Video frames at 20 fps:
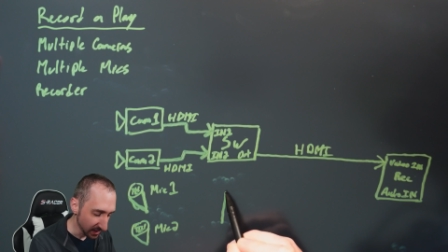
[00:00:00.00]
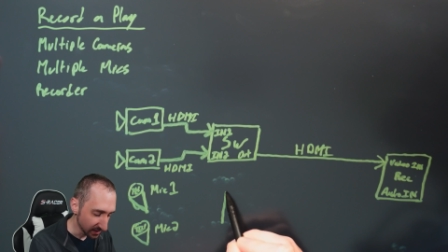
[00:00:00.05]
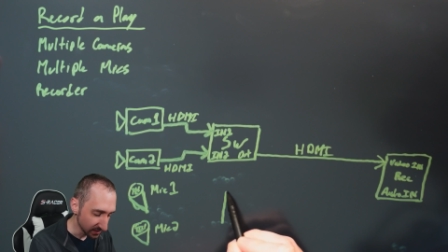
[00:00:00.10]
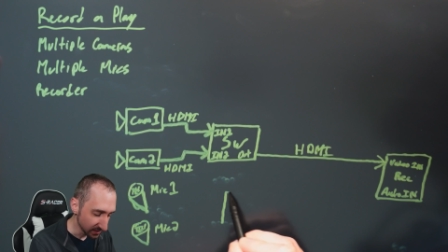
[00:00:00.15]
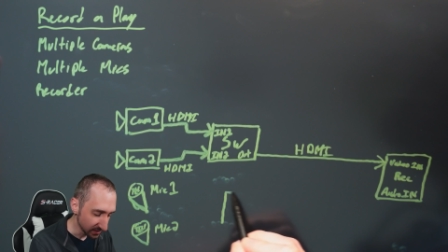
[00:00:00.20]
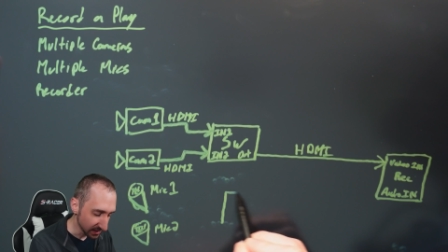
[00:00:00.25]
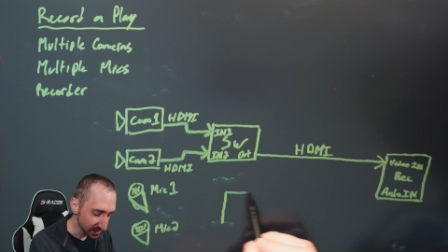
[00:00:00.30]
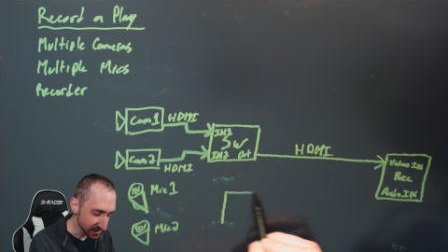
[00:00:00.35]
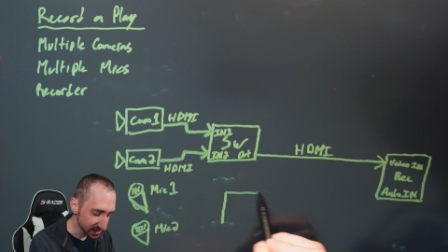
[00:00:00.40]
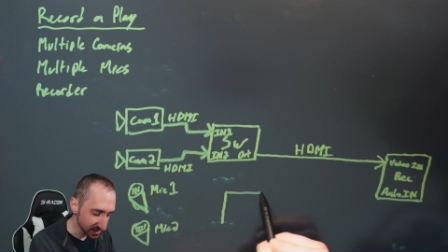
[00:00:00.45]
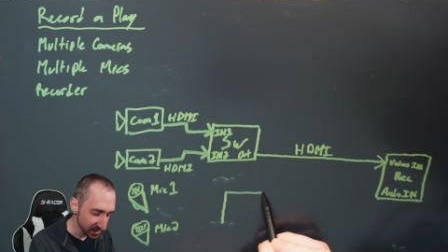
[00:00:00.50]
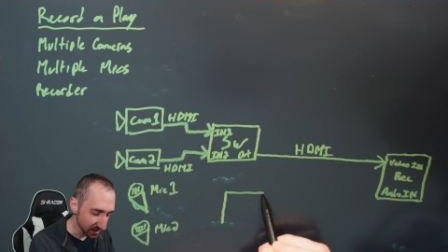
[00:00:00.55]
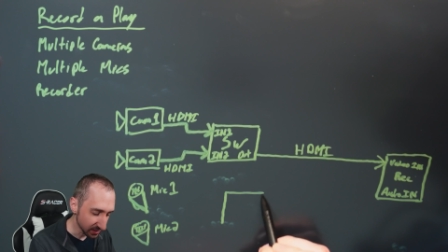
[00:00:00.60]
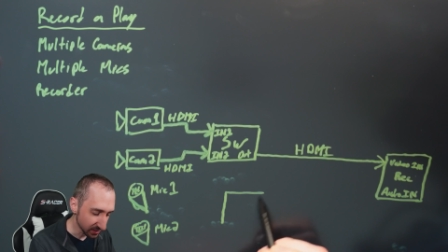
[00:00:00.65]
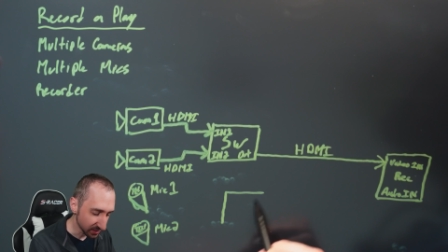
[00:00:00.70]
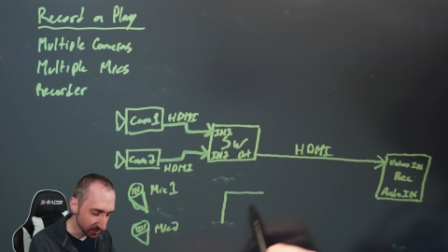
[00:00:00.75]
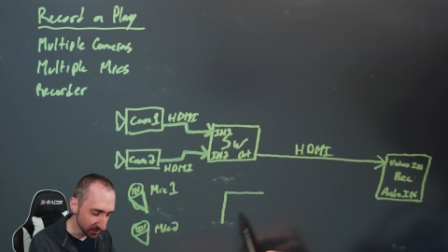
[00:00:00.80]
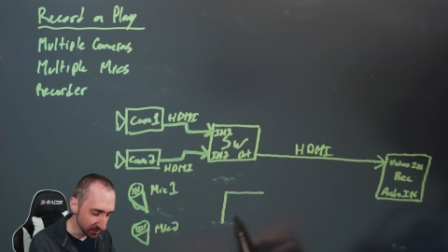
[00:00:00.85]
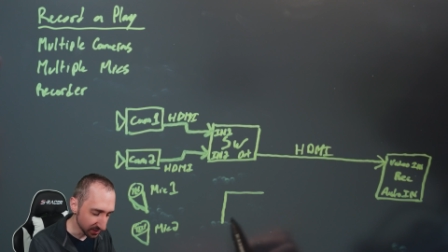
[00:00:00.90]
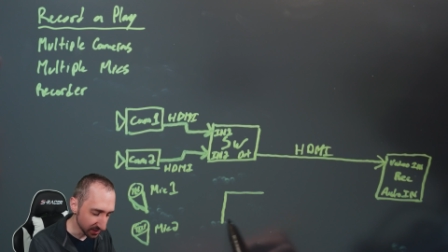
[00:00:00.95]
let's
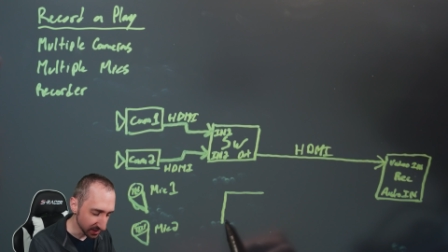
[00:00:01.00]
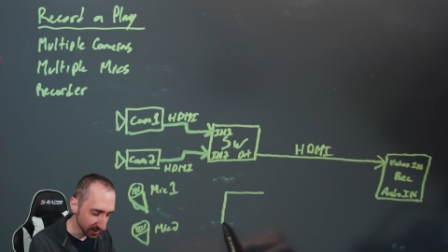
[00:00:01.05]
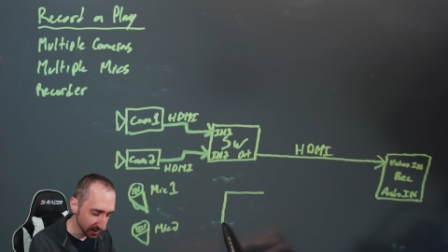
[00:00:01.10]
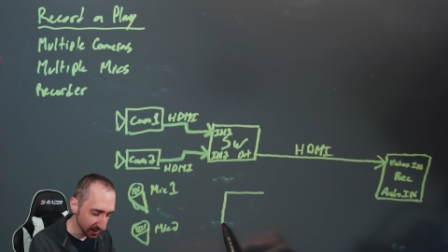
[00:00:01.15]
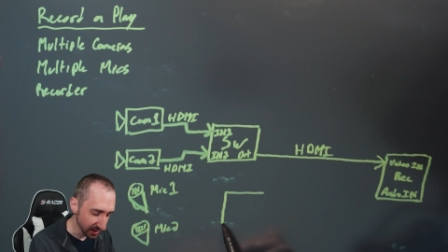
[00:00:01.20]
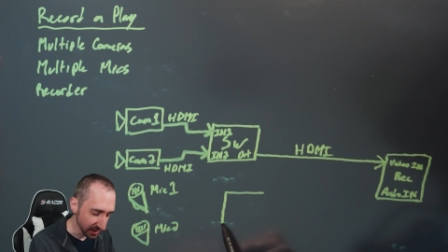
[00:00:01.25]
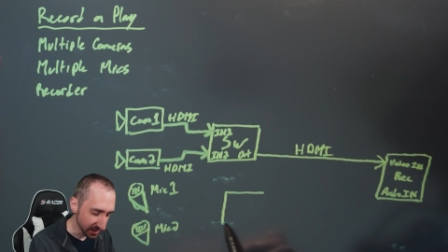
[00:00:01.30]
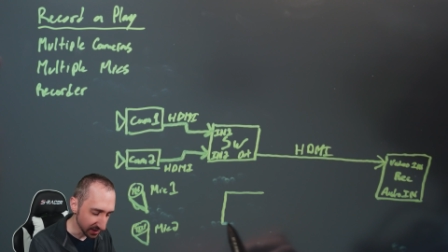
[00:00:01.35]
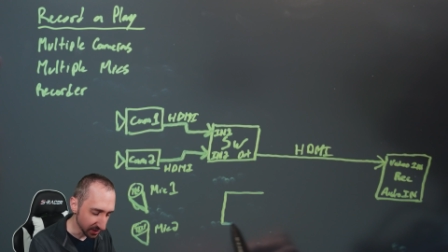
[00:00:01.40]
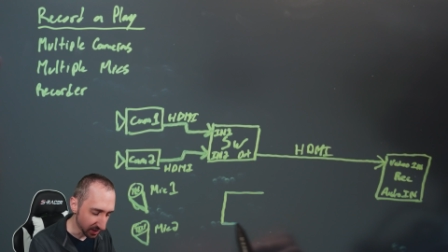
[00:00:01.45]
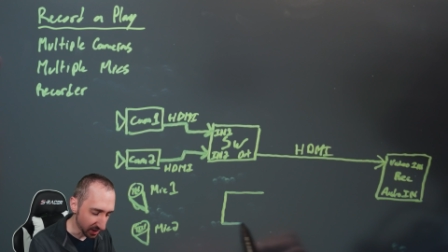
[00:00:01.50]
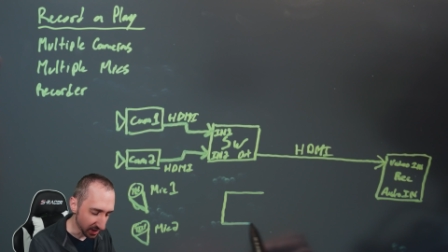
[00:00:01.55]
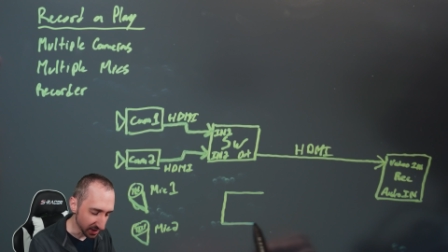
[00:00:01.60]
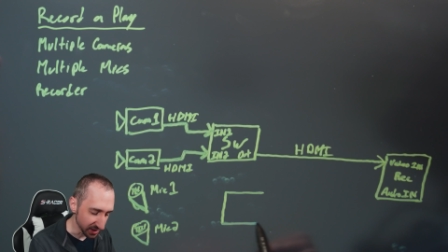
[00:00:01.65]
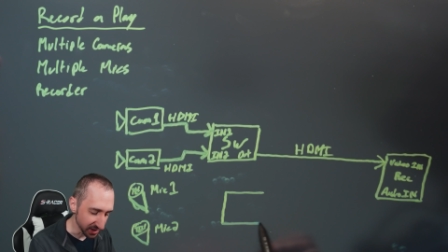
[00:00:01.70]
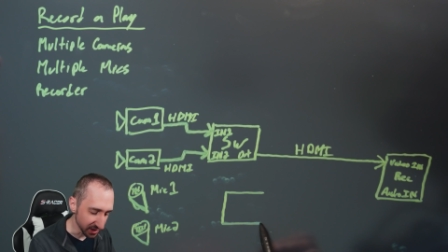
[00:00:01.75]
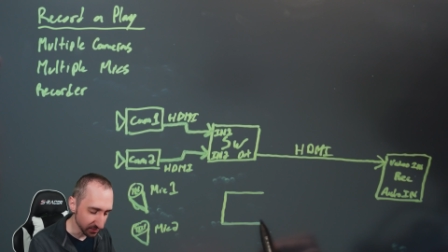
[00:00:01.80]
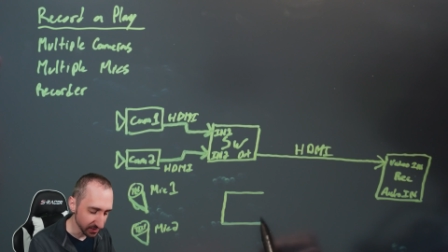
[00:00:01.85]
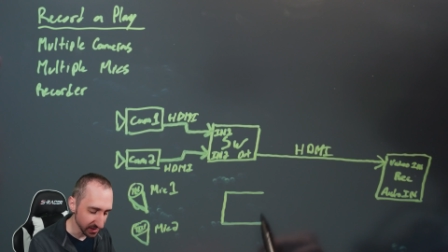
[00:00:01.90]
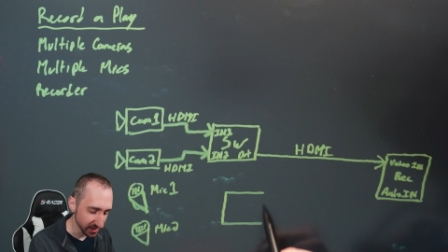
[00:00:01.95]
include an audio